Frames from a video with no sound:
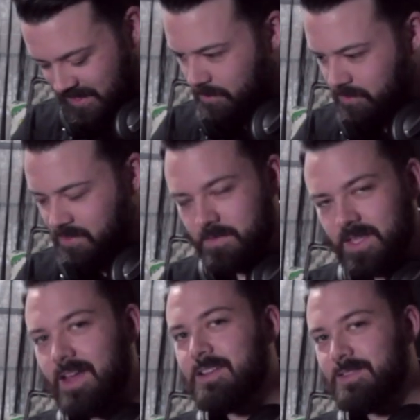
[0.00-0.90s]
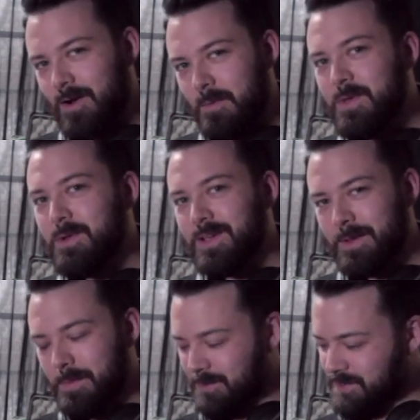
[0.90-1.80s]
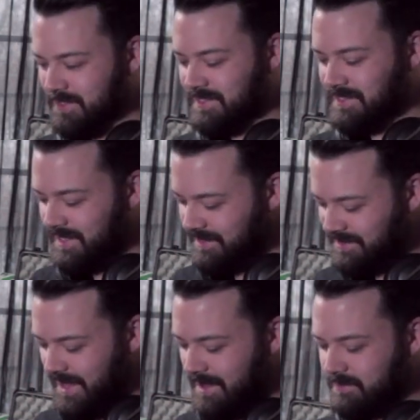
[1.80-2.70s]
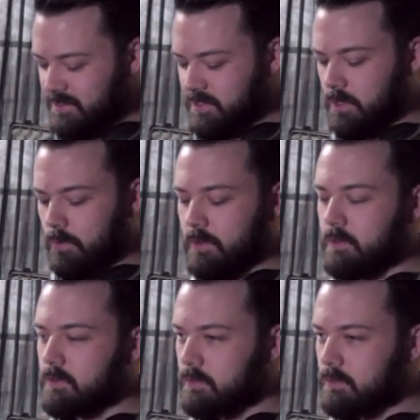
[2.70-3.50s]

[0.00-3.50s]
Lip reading: There is something kind of therapeutic about just sitting down and just going,